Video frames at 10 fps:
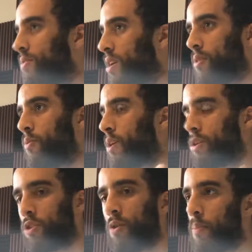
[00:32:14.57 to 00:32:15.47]
kind of want
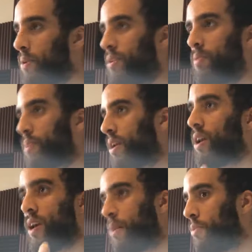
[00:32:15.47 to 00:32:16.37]
to show up and be like,
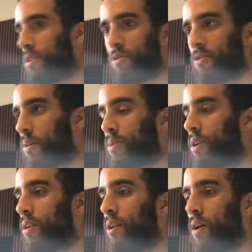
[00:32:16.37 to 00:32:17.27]
hey, I want to do
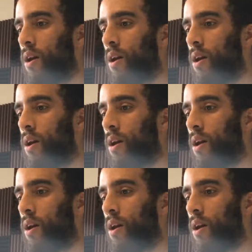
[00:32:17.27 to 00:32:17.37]
something.